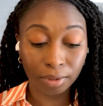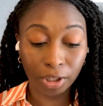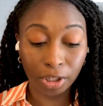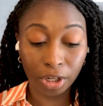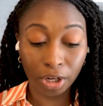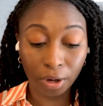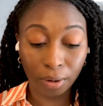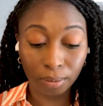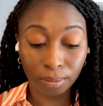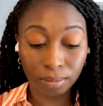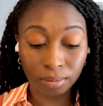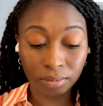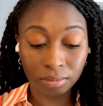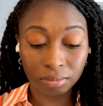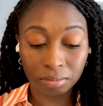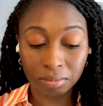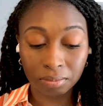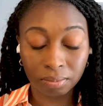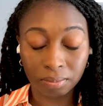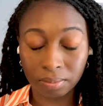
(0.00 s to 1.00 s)

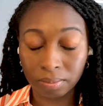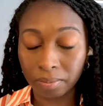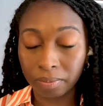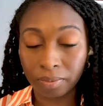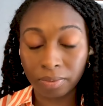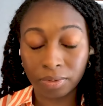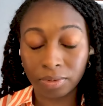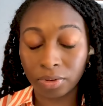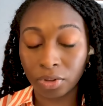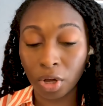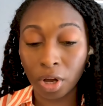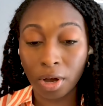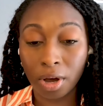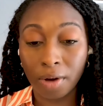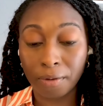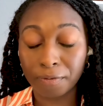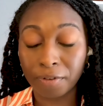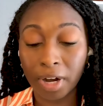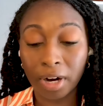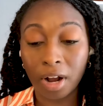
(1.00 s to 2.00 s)

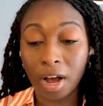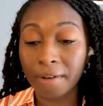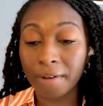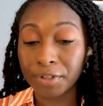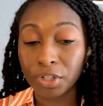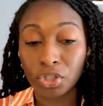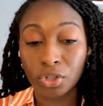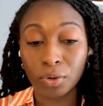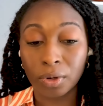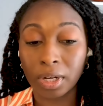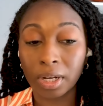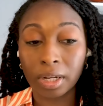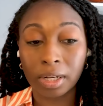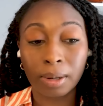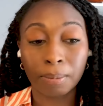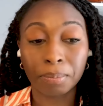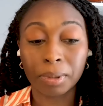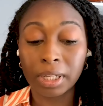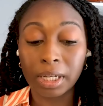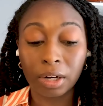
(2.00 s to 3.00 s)
the front office doing a
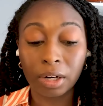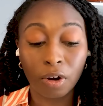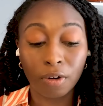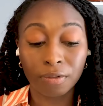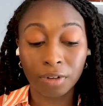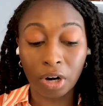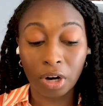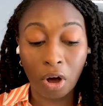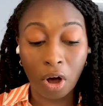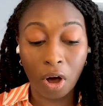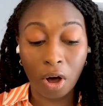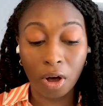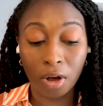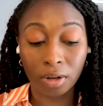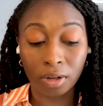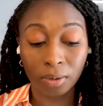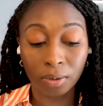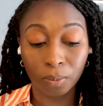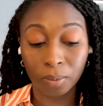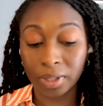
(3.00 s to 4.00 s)
complete
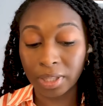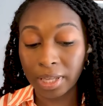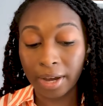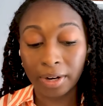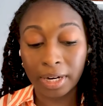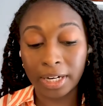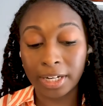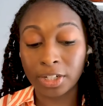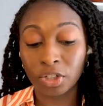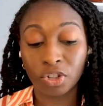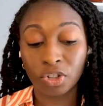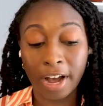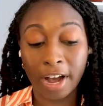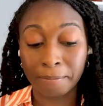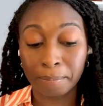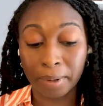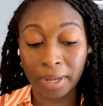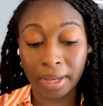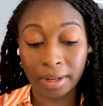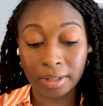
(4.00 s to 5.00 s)
overhaul without any
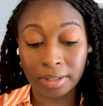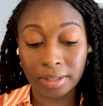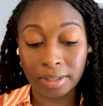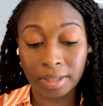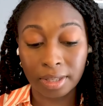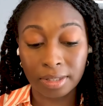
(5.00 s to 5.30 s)
draft picks.